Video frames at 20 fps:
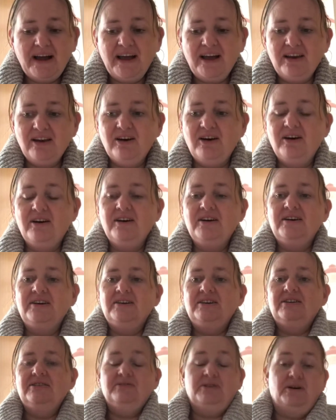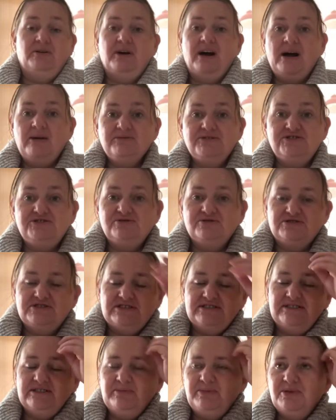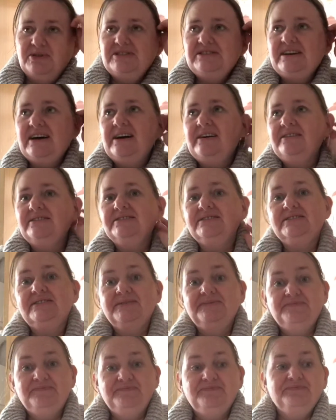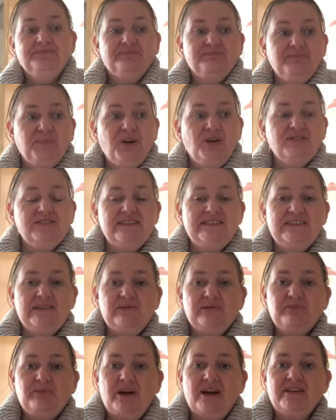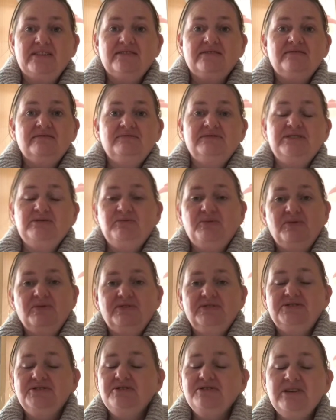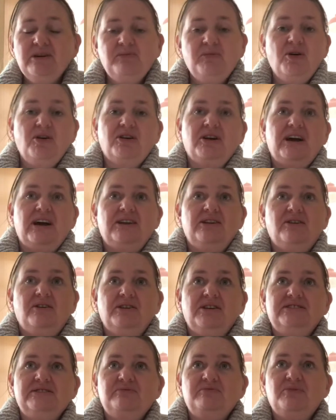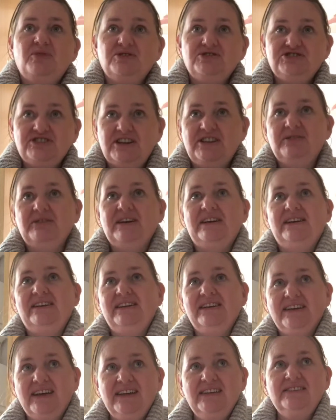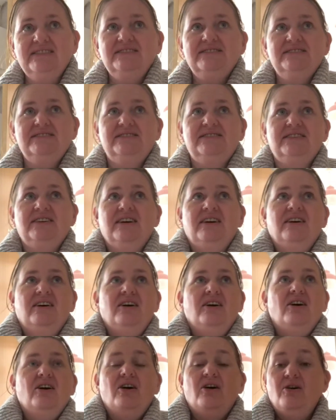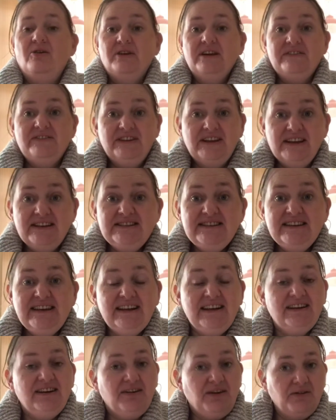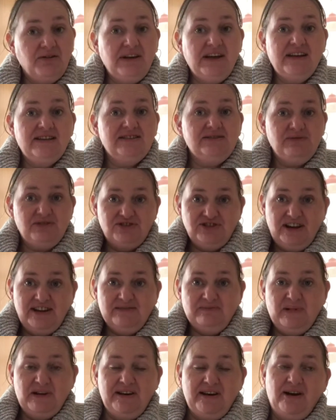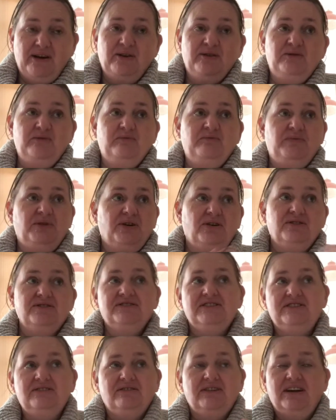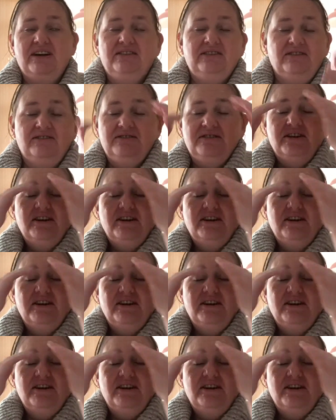a lot. Well, up to George's and the boys' house. Because Indy was pregnant, two of them weren't getting on. I didn't want Shadow killing the kittens. Or even Indy killing her own kittens, which has been known because they're not getting on.